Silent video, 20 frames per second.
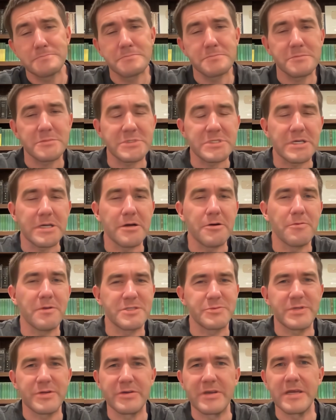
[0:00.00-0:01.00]
So
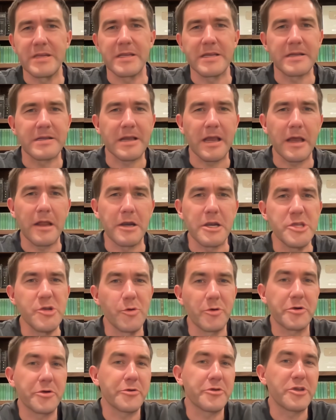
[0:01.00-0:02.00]
that's what you're getting. New
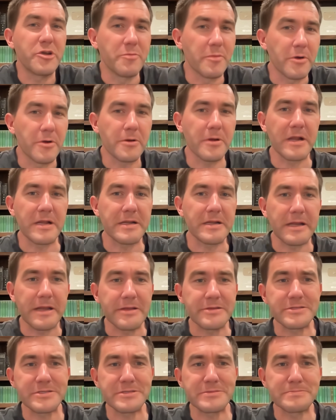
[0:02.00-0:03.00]
Yorker humor, I
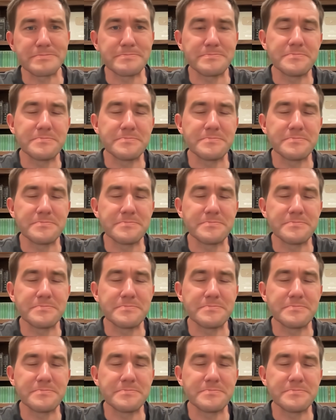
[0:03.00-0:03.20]
guess.